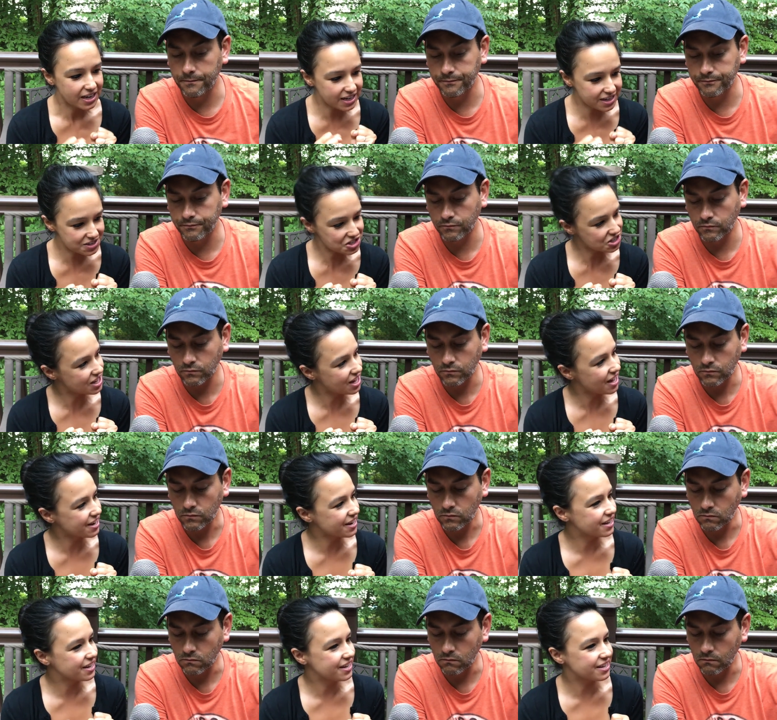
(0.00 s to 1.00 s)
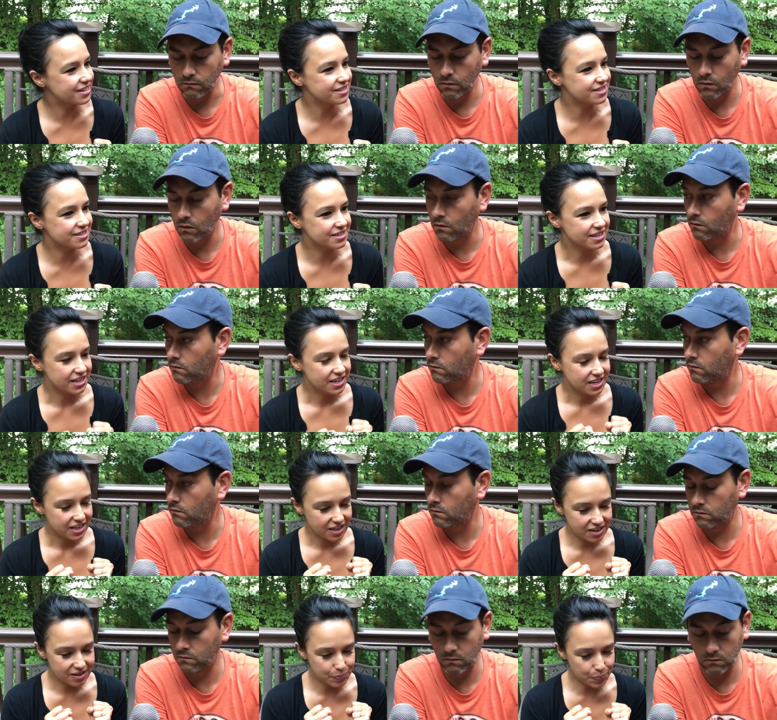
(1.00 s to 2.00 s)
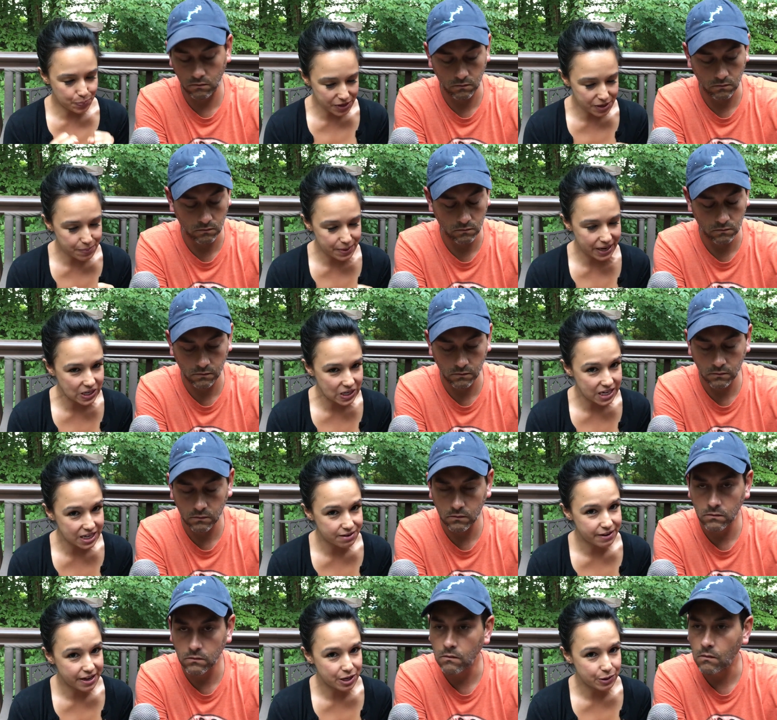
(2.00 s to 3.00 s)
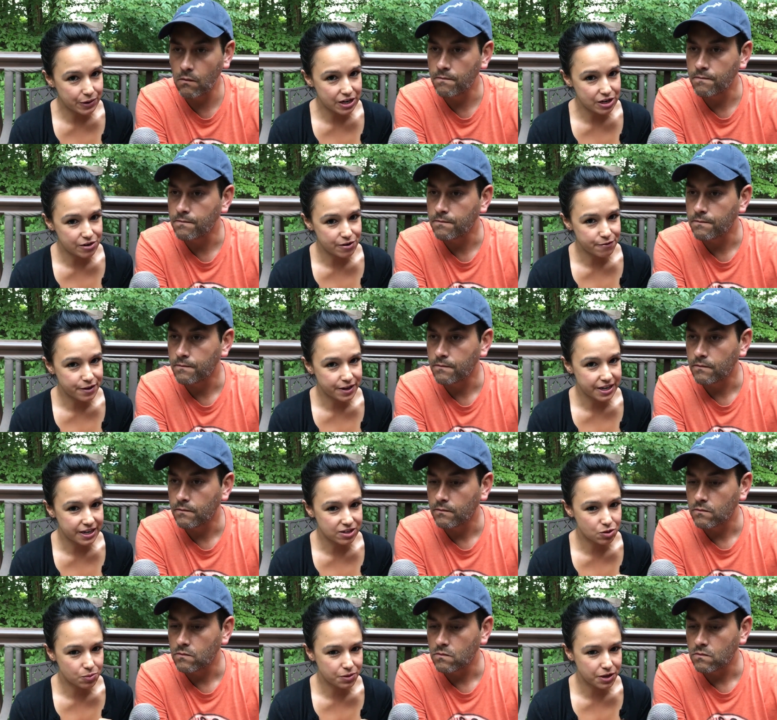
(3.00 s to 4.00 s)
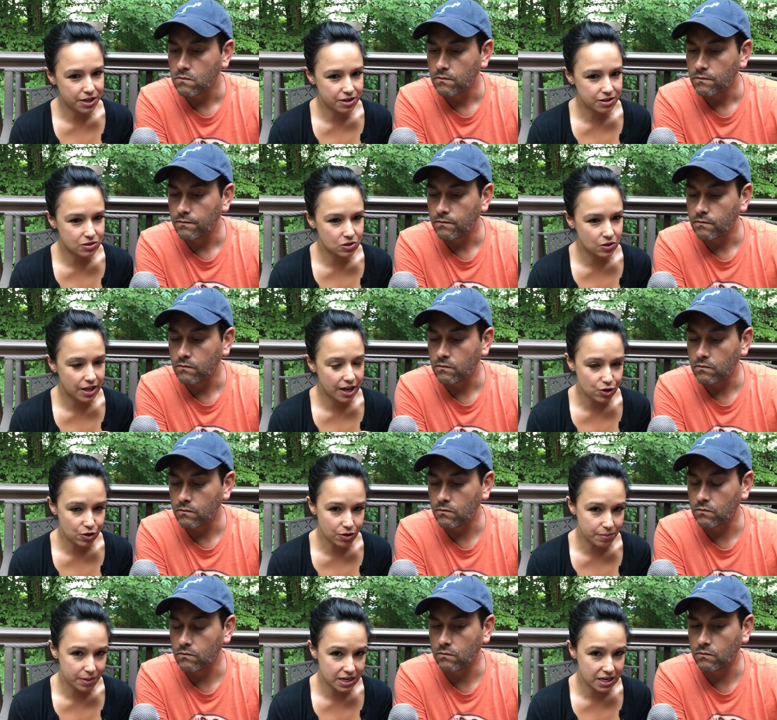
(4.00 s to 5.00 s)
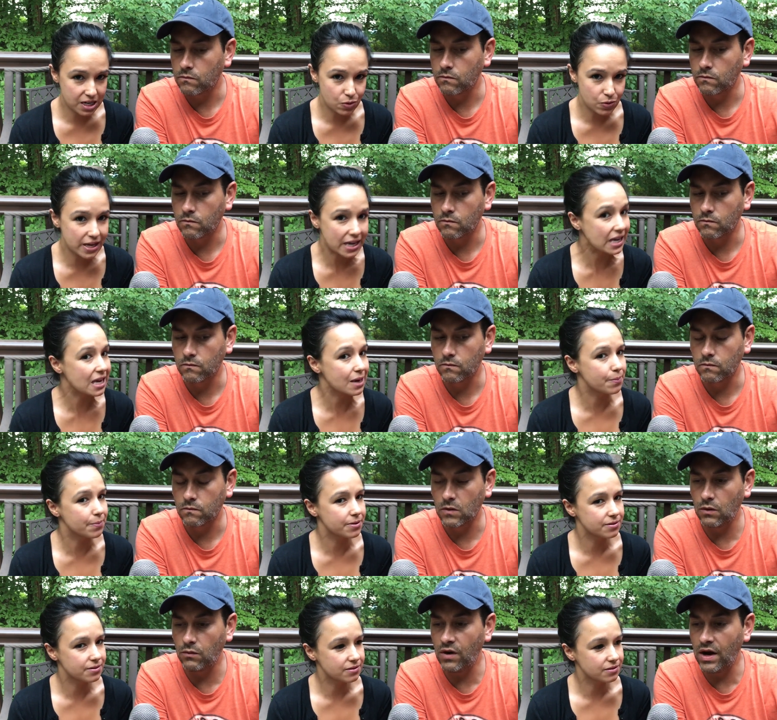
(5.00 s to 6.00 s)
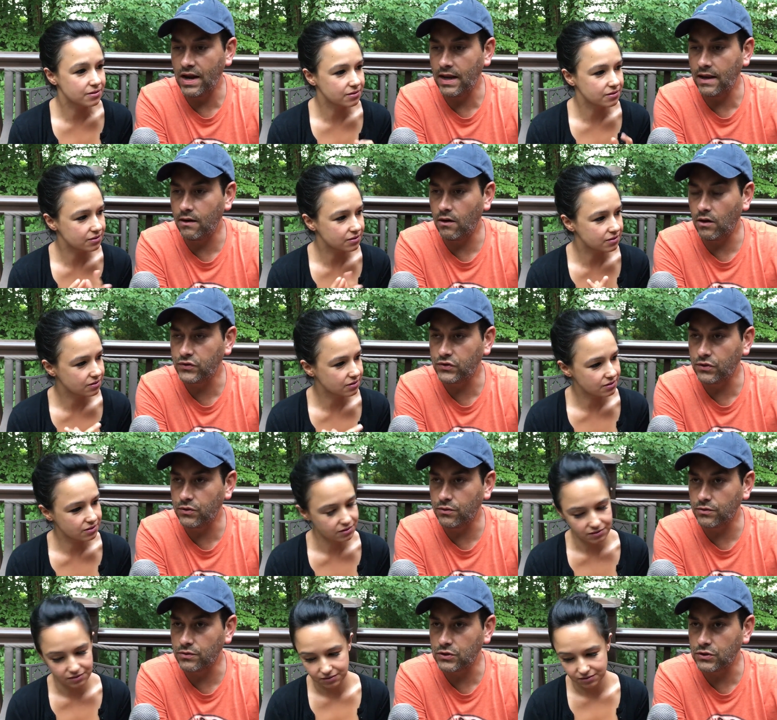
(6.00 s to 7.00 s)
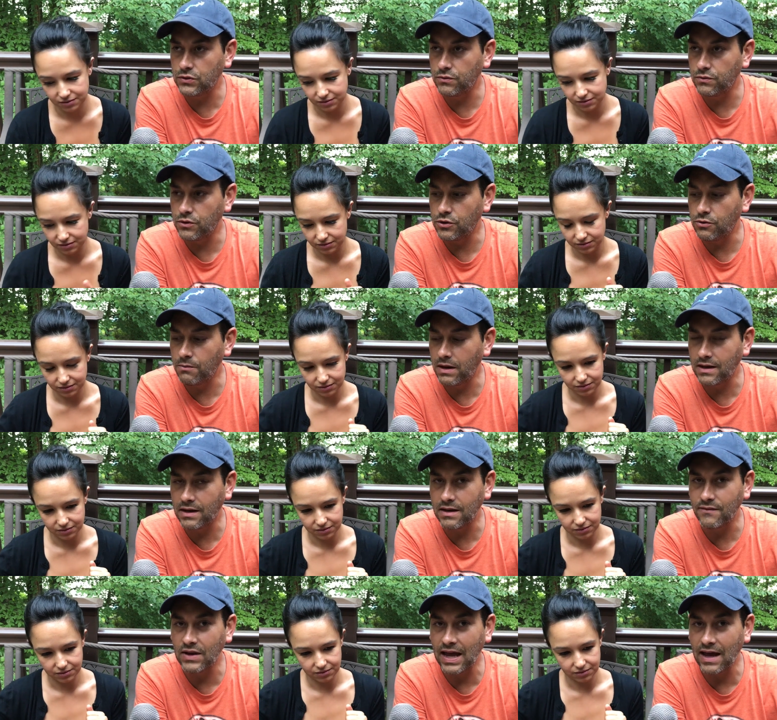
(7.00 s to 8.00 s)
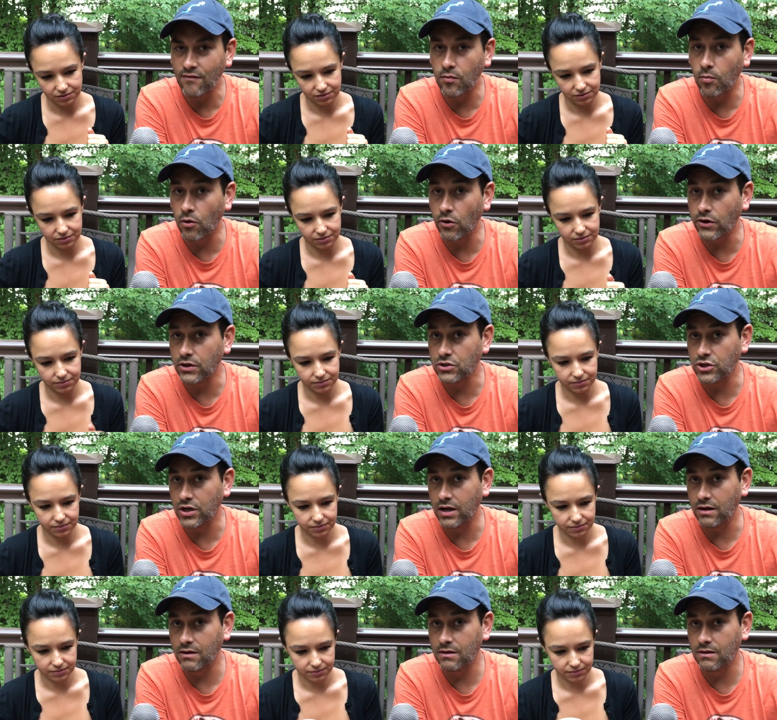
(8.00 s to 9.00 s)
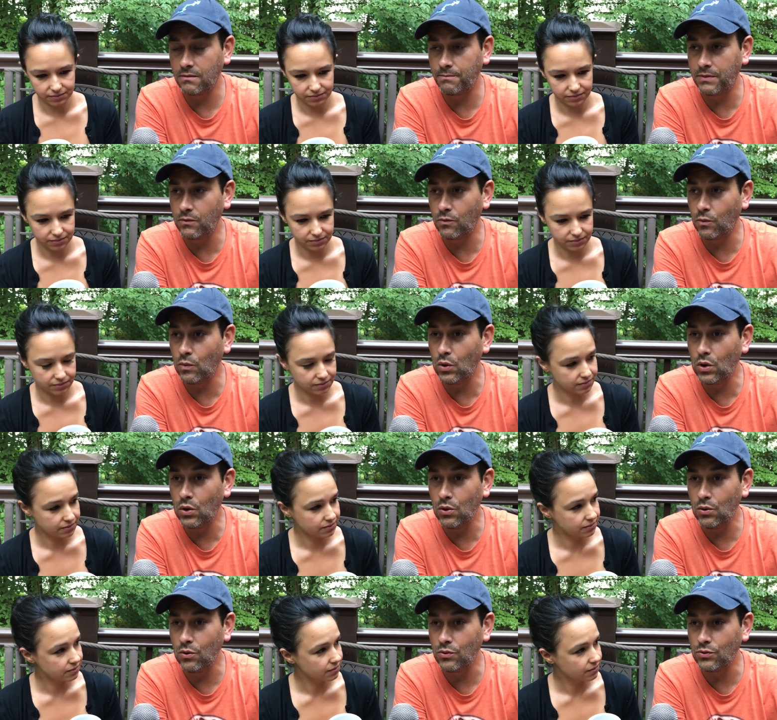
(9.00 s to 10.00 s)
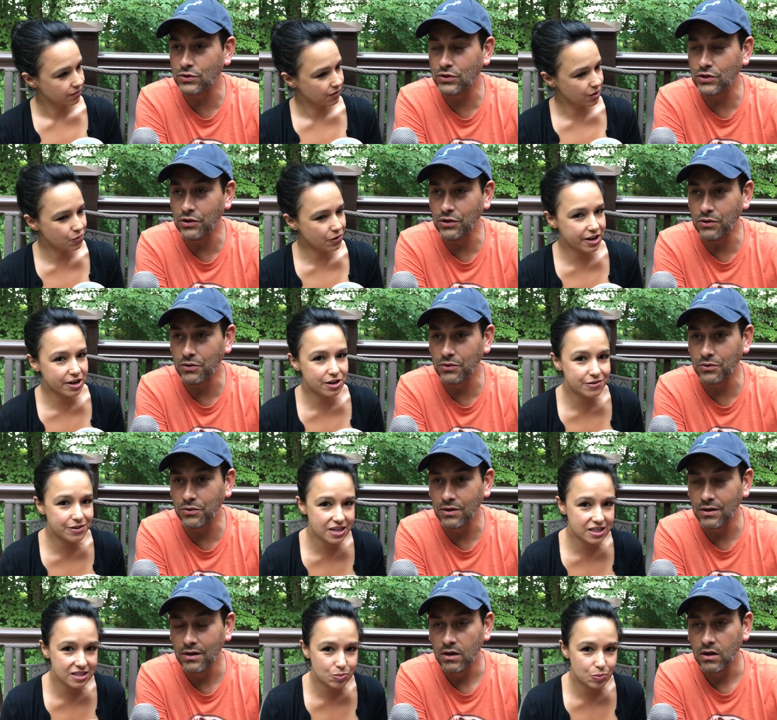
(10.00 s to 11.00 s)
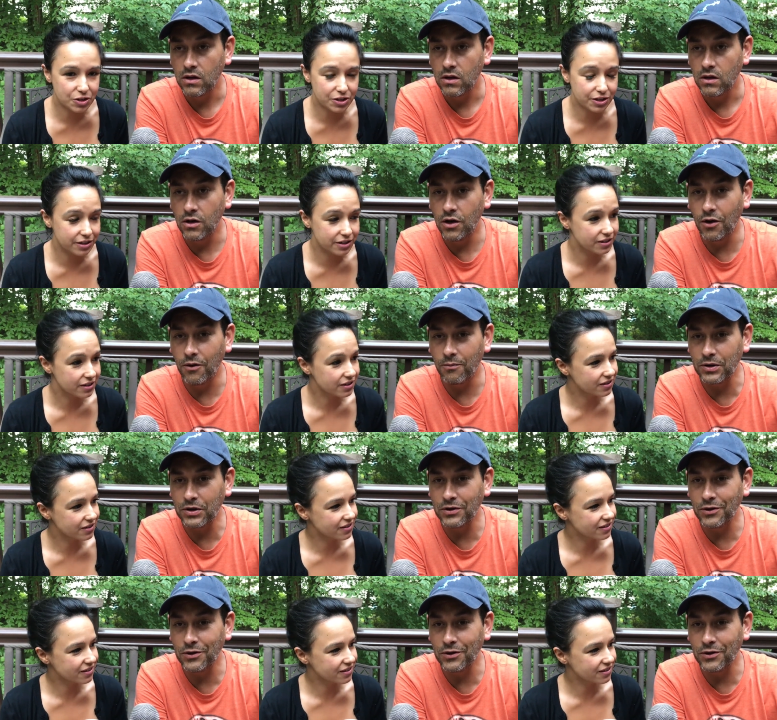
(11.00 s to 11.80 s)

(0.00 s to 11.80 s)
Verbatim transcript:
Speaker 1: enchilada is be better at evaluating your financial products so that your money you can keep.
Speaker 2: Right. And also, too, you might not even have a mortgage yet. But whoa to then you. Then why are you reading
Speaker 1: this book? No,
Speaker 2: but